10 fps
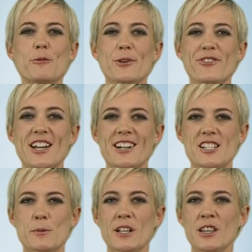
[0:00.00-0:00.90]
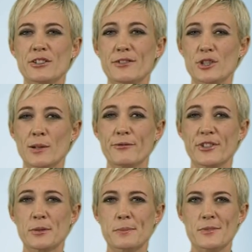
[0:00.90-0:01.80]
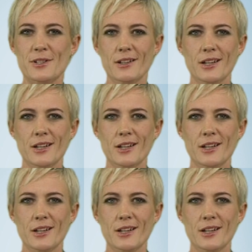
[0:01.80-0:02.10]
provided us with a lot of top films,